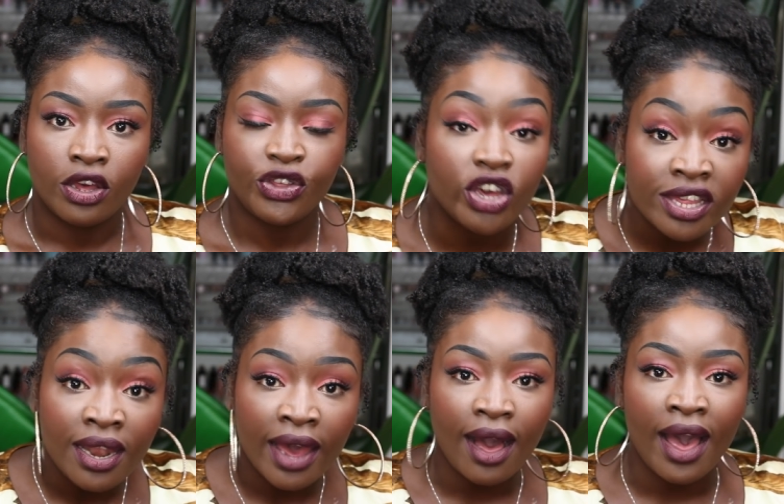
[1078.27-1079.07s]
Just
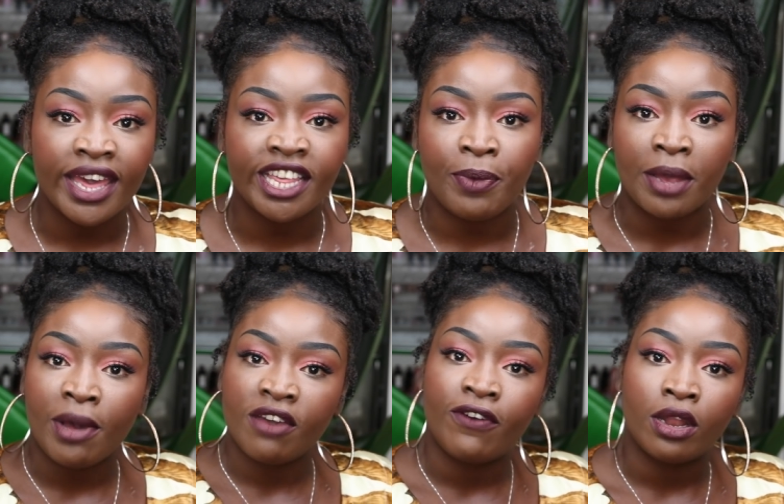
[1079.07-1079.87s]
like I expect
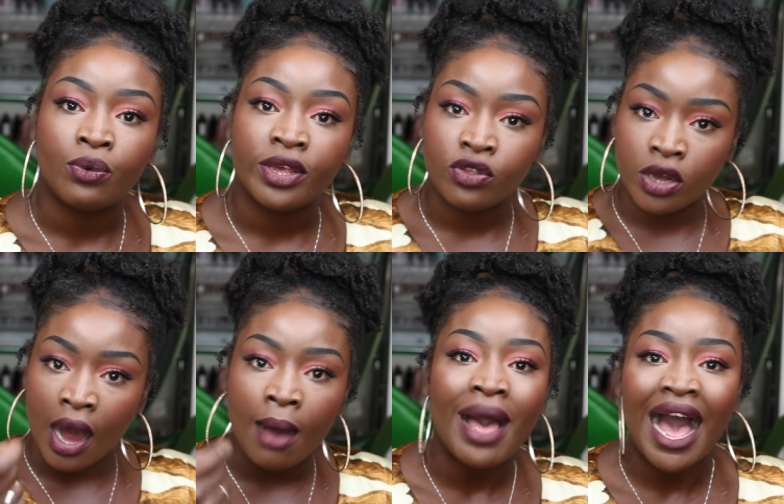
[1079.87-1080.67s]
my followers to
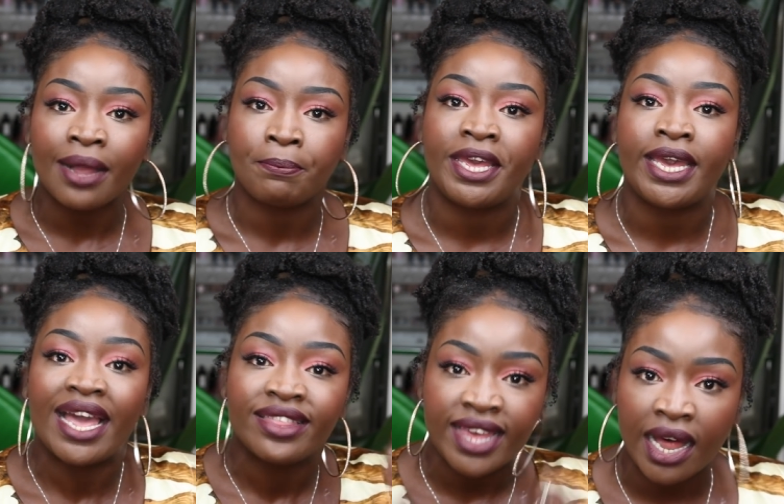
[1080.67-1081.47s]
come at me
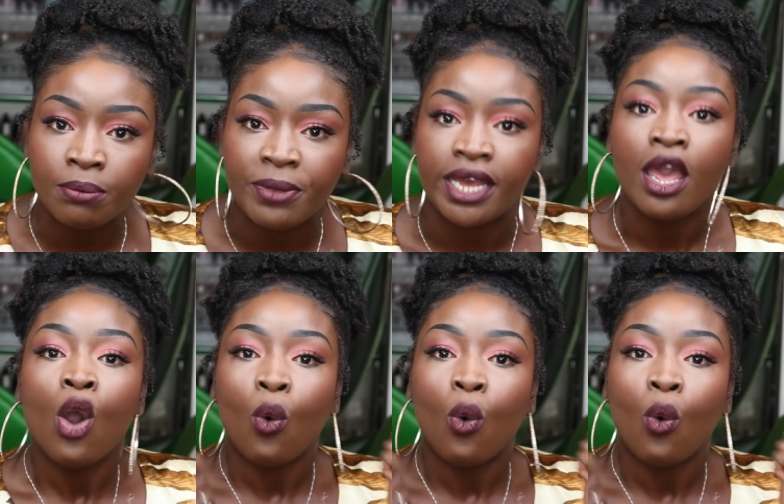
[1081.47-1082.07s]
and tell me